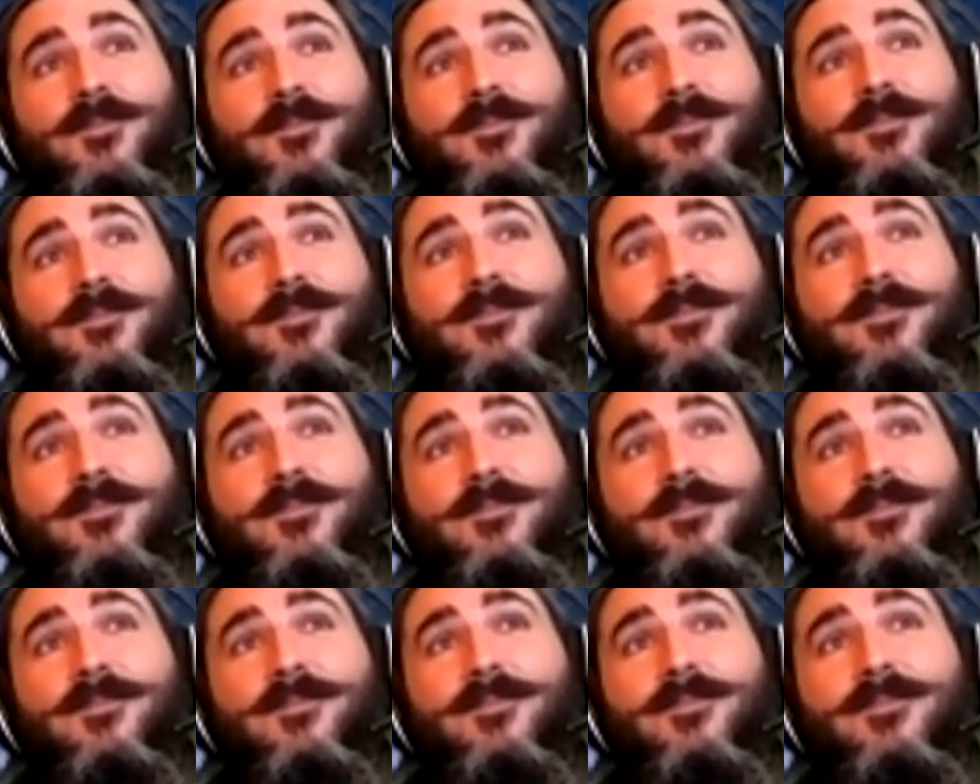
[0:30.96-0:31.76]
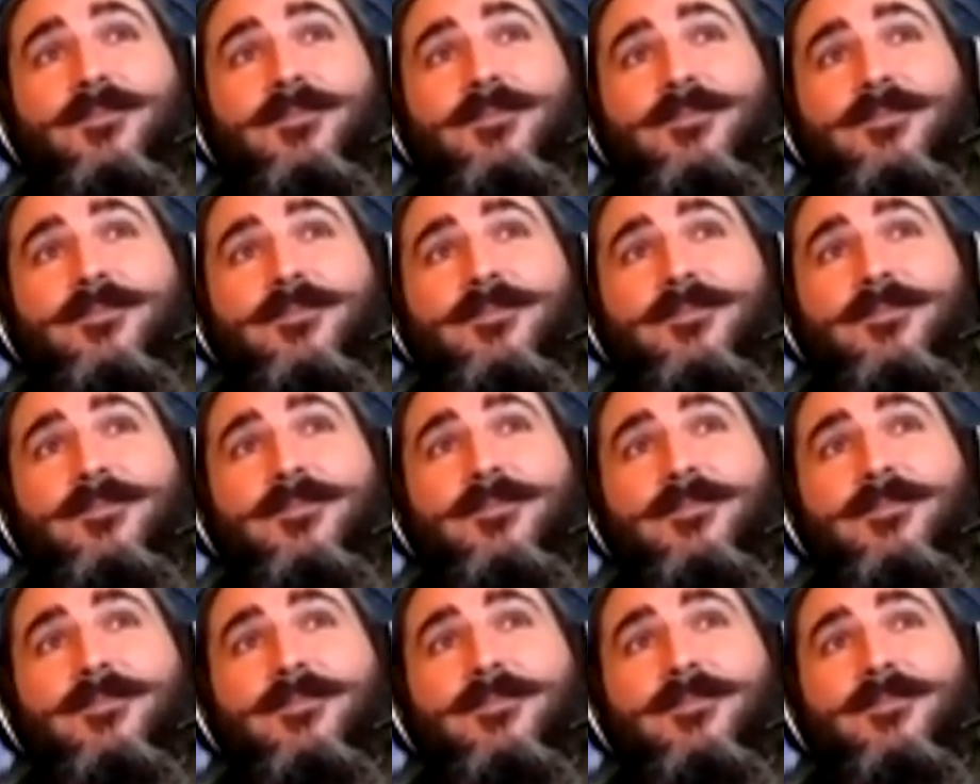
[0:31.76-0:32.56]

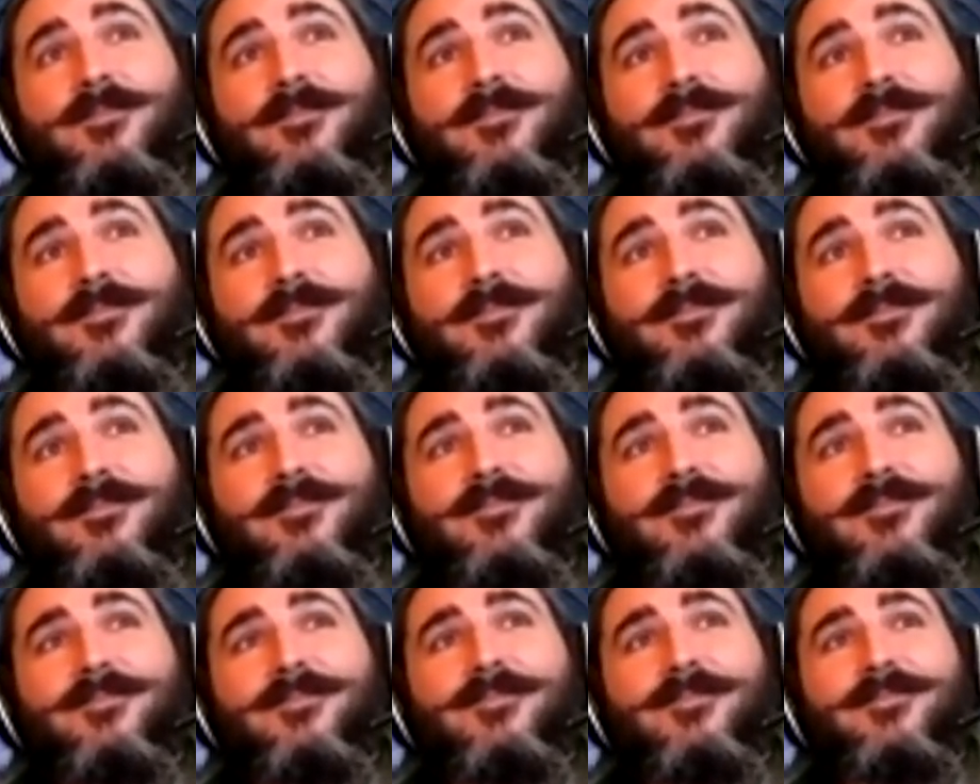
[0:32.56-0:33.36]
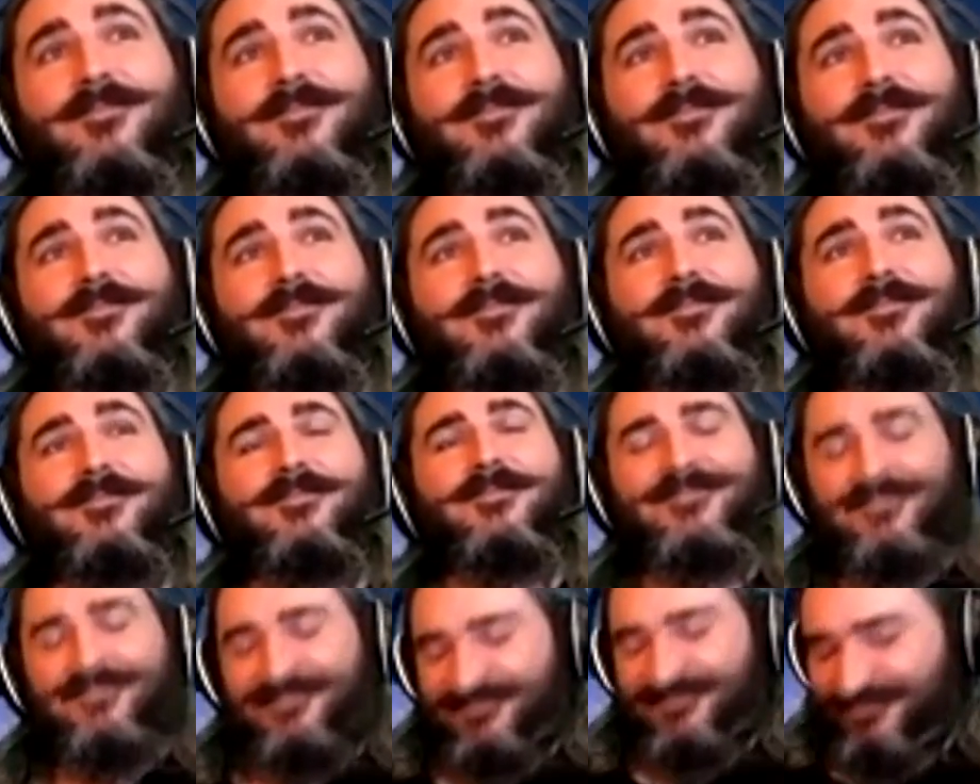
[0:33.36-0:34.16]

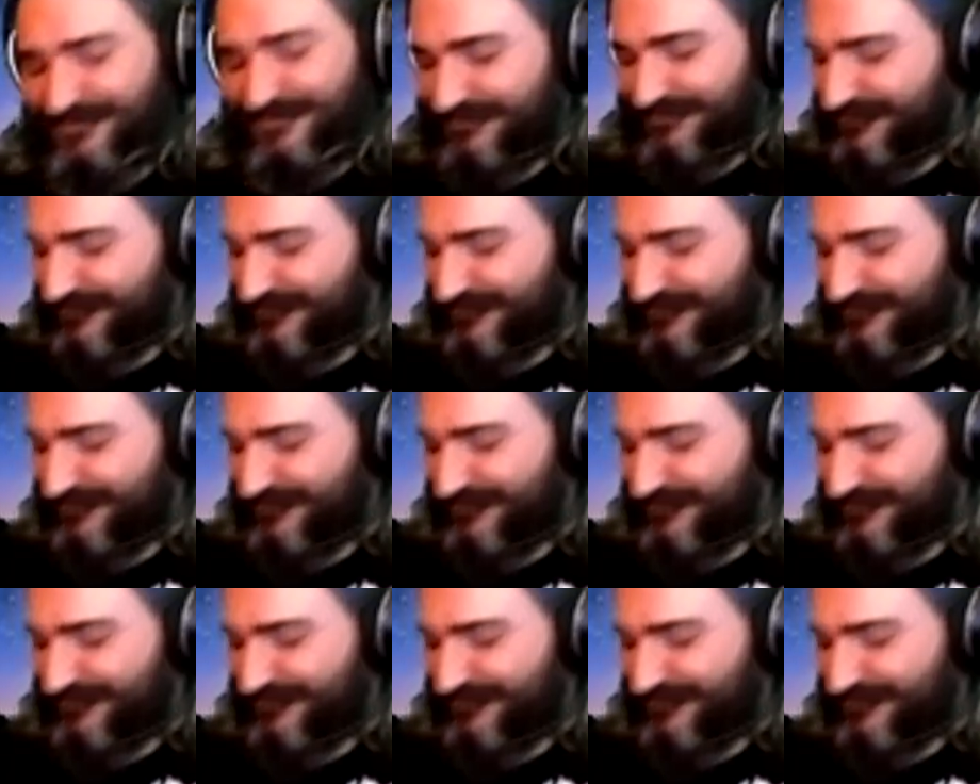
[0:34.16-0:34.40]
The person shown says nothing.